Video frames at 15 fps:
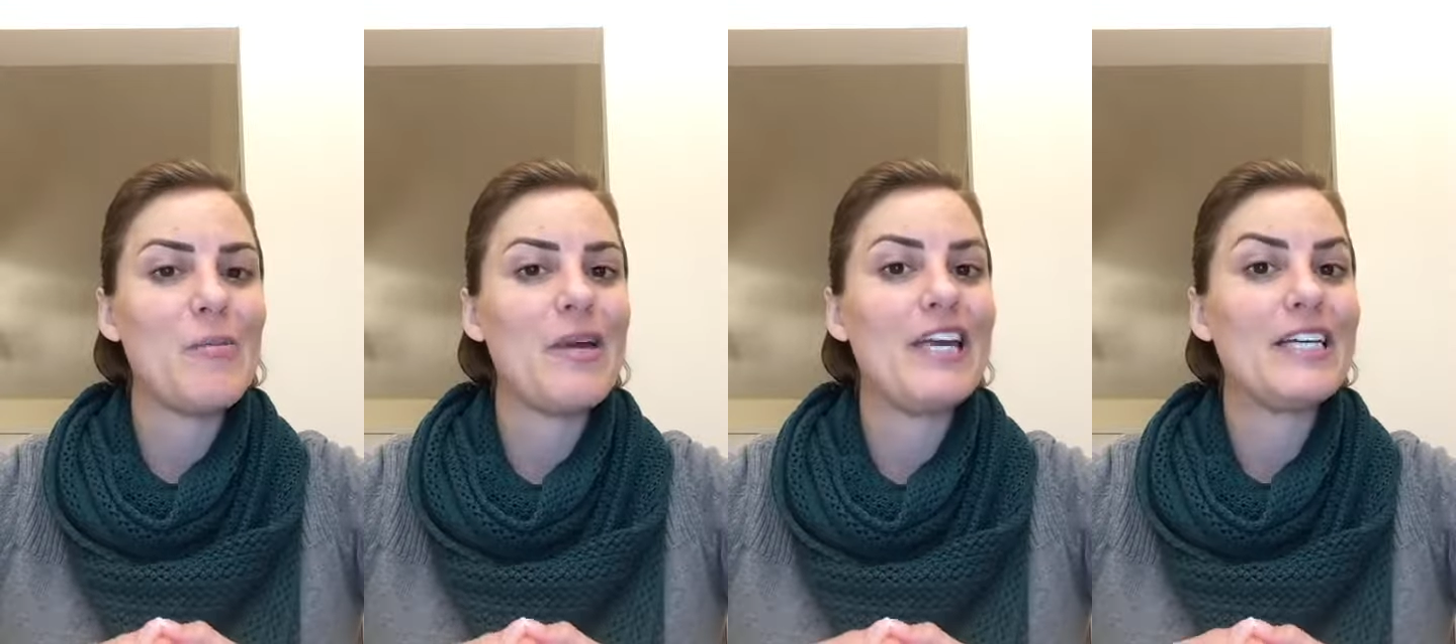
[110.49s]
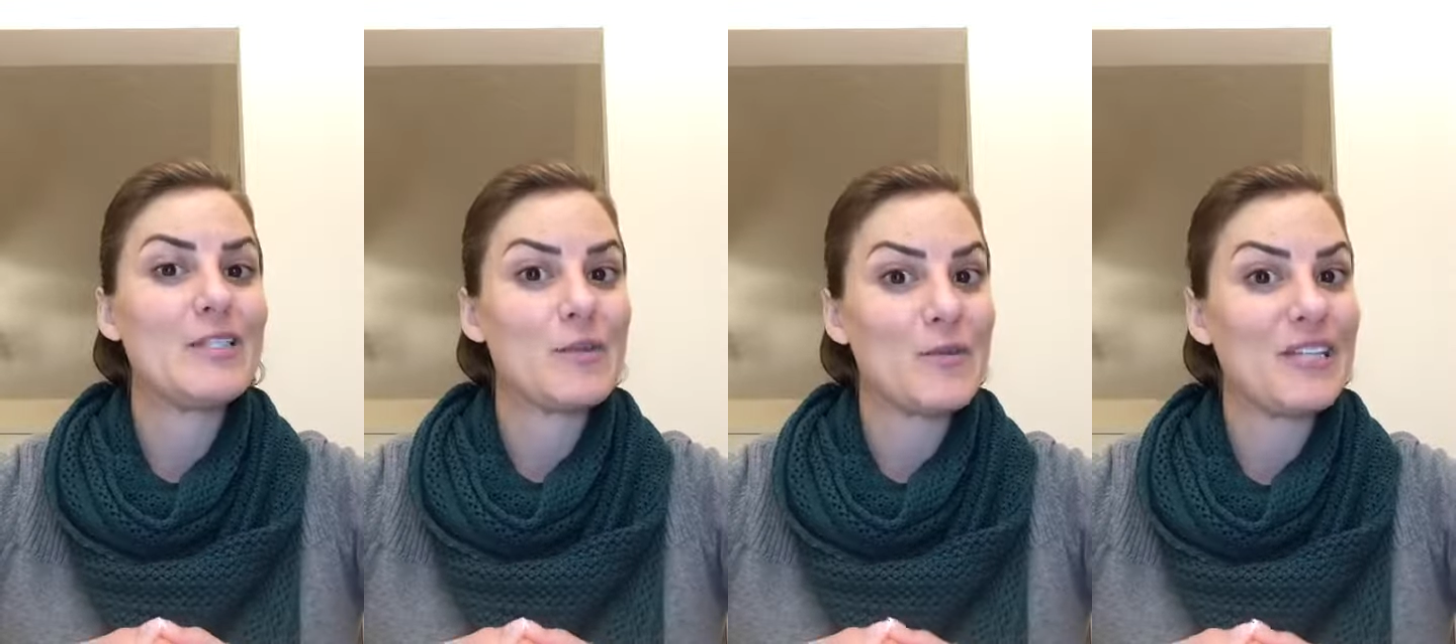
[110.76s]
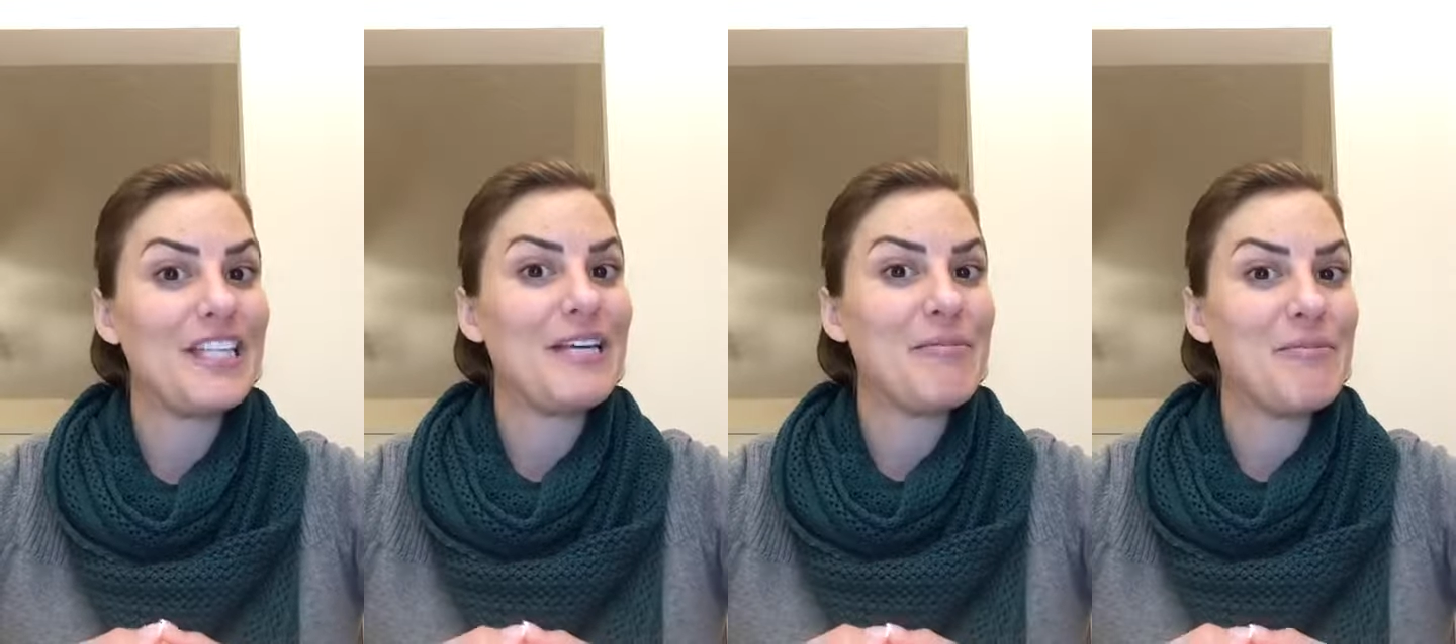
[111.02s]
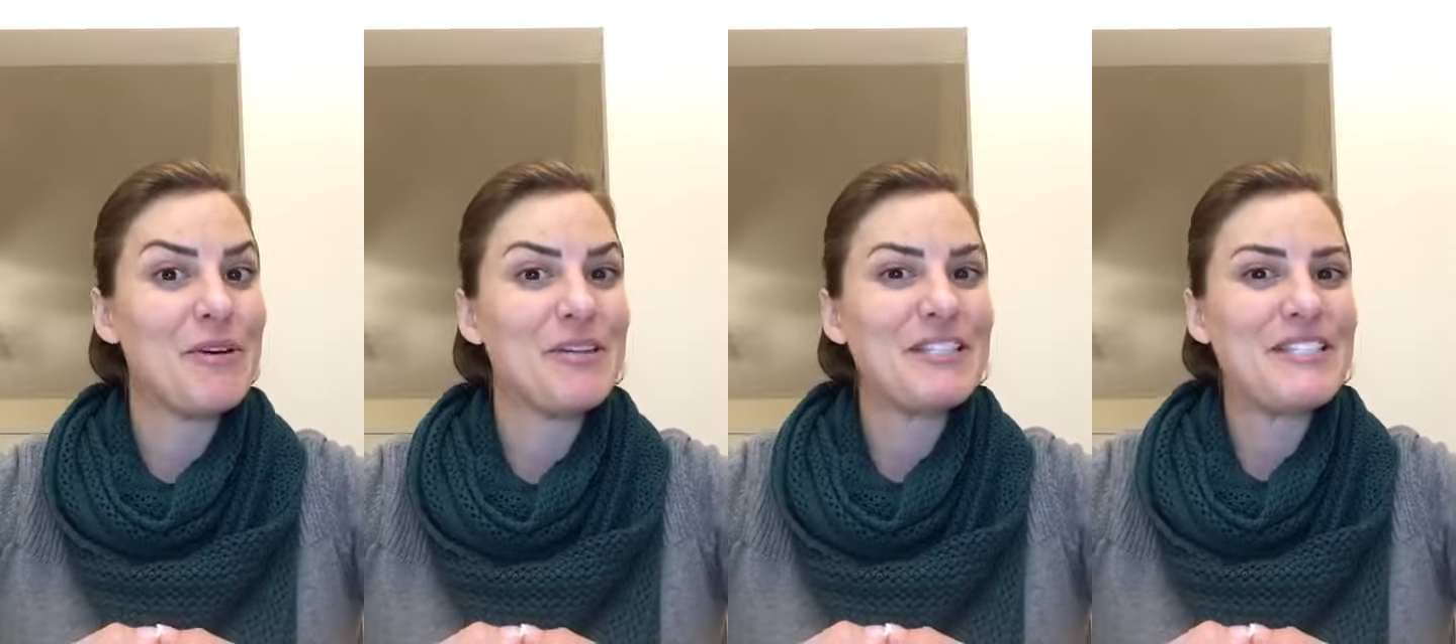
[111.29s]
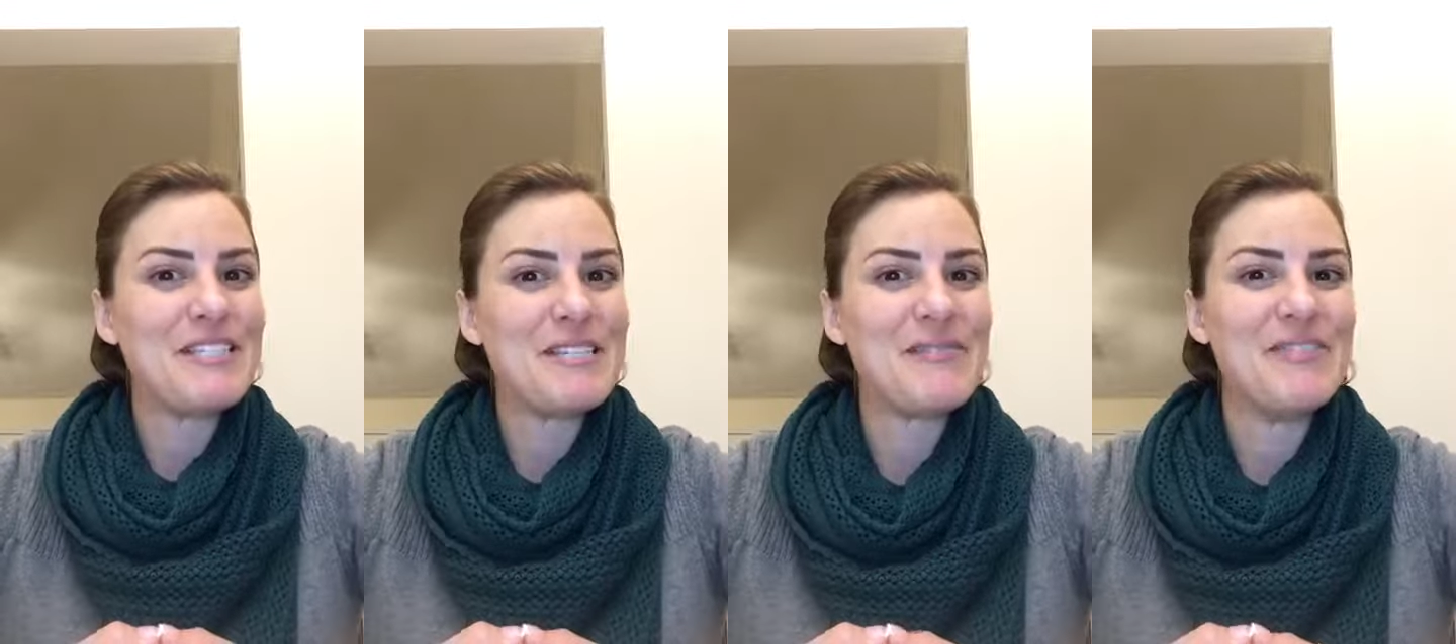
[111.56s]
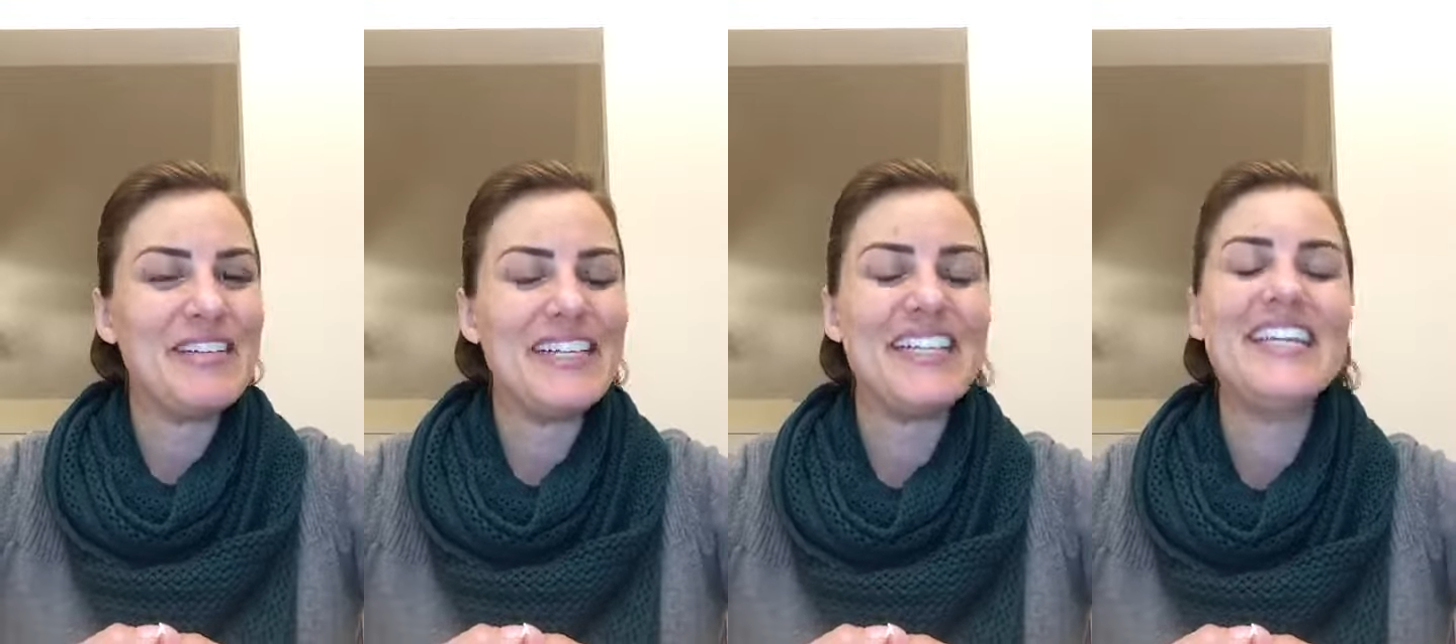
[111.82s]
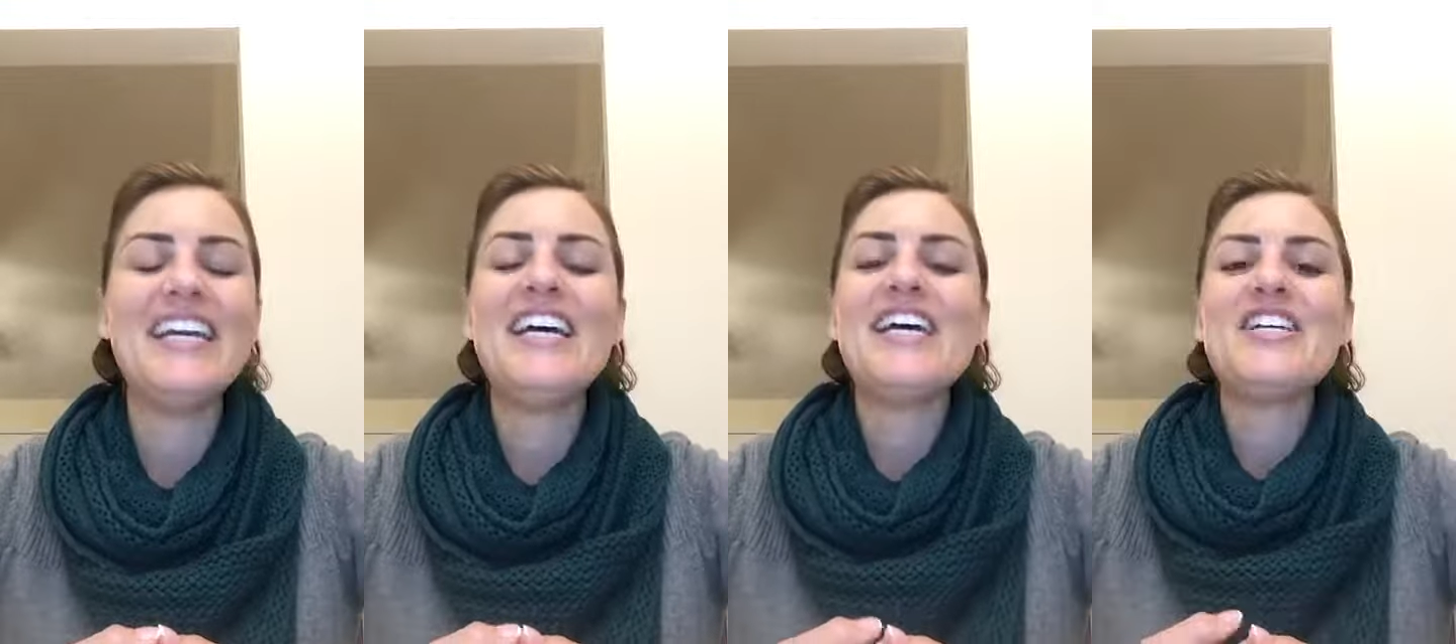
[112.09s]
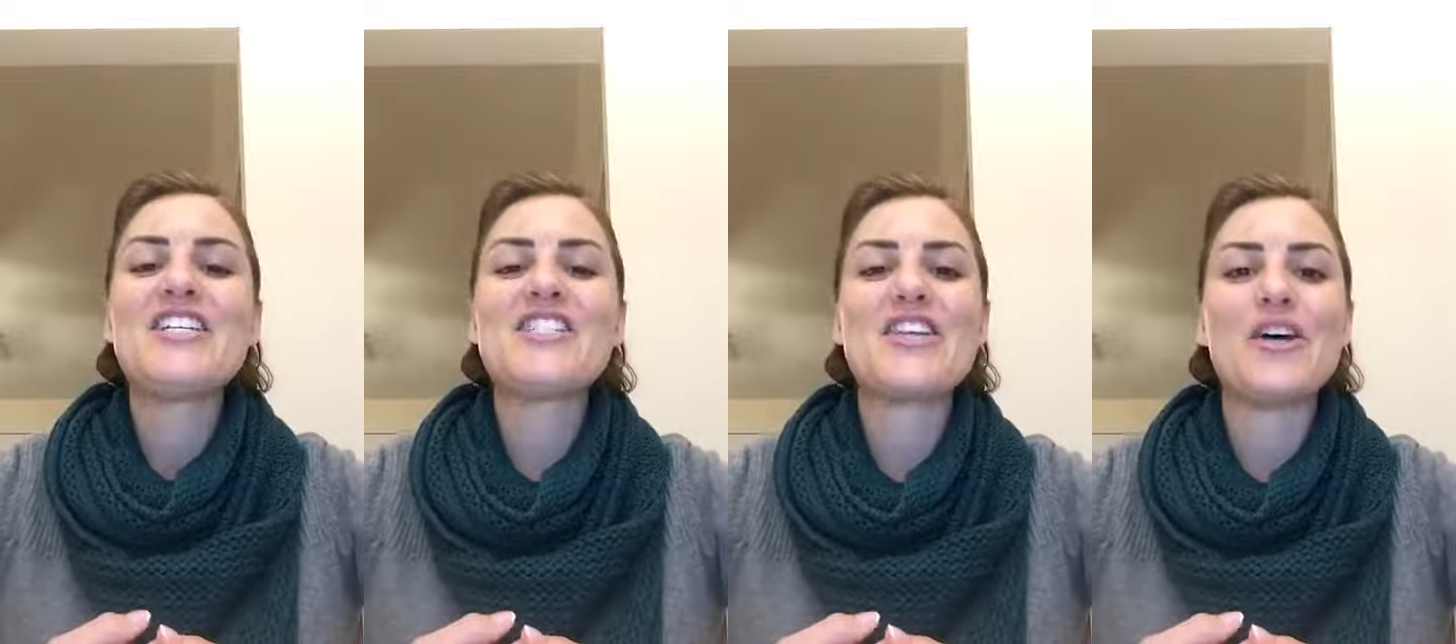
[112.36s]
it's really important to me.
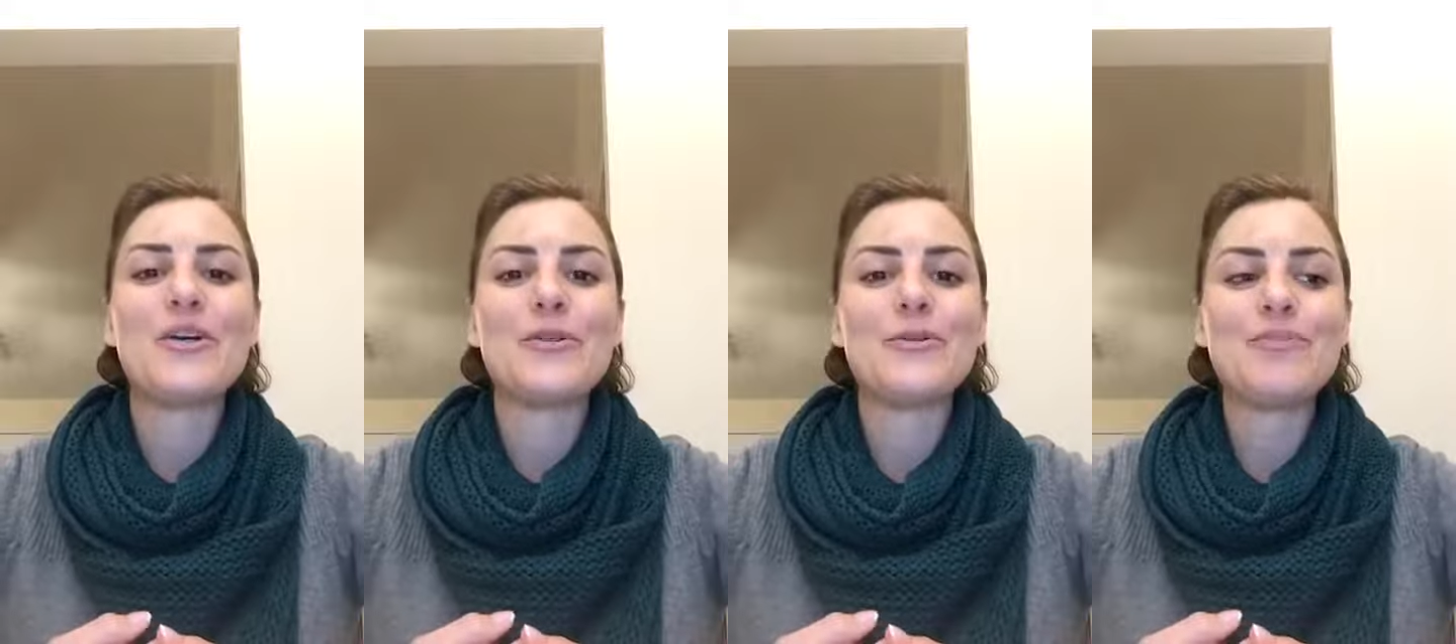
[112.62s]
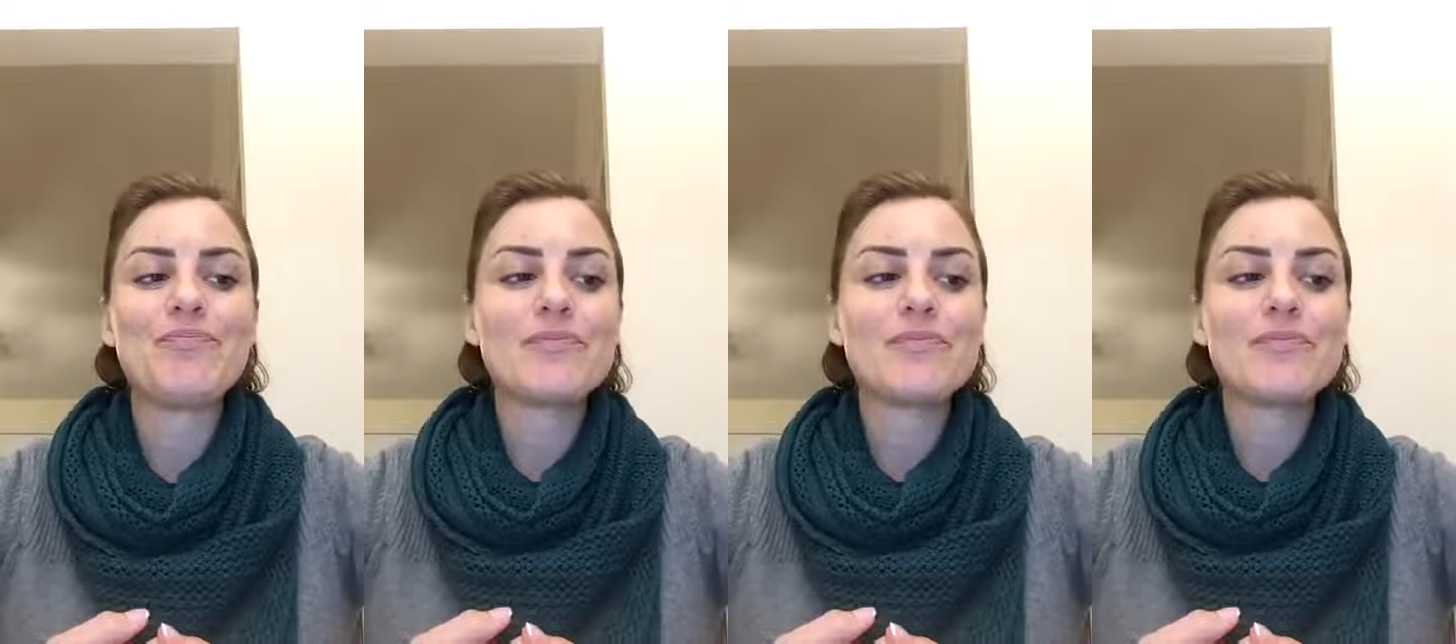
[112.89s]
So